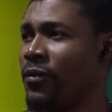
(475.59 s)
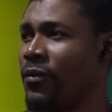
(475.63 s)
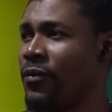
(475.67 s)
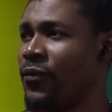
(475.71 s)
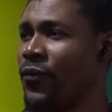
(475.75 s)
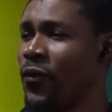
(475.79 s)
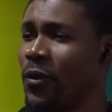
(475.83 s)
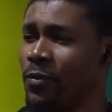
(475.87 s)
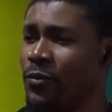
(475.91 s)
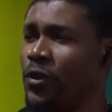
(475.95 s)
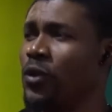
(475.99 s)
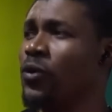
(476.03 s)

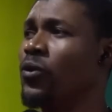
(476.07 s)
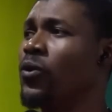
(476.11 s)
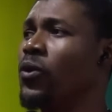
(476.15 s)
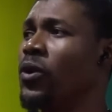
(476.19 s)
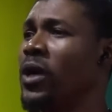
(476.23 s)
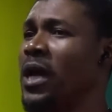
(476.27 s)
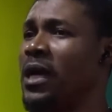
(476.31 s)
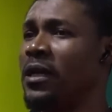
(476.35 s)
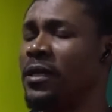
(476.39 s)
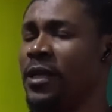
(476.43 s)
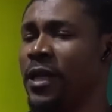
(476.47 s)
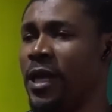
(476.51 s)
from the
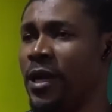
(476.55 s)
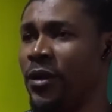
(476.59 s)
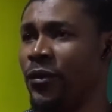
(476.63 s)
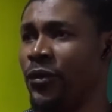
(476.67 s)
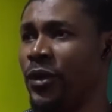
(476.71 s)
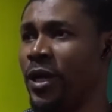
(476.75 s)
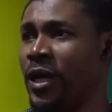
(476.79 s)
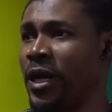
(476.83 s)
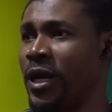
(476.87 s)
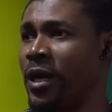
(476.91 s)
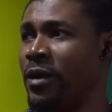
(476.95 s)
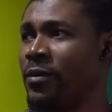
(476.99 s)
rural
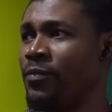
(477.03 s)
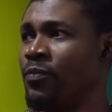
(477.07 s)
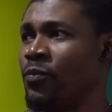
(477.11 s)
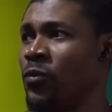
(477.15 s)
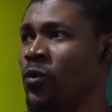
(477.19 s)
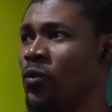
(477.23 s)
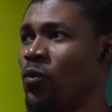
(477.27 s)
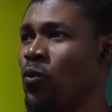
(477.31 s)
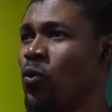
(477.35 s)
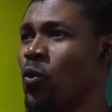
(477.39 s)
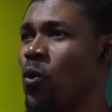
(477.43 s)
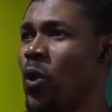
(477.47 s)
area
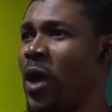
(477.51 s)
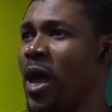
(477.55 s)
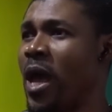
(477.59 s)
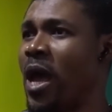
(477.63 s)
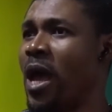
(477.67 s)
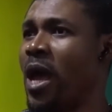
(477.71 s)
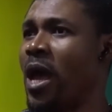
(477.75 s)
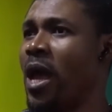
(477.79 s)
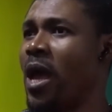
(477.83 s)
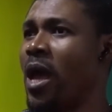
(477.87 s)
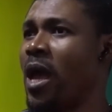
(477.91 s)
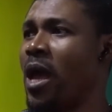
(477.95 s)

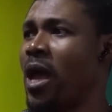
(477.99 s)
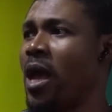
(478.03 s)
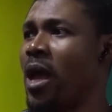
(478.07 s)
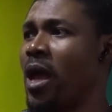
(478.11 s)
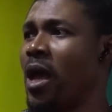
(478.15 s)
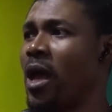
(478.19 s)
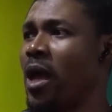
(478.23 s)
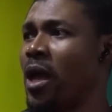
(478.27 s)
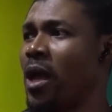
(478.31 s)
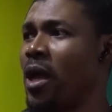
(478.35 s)
where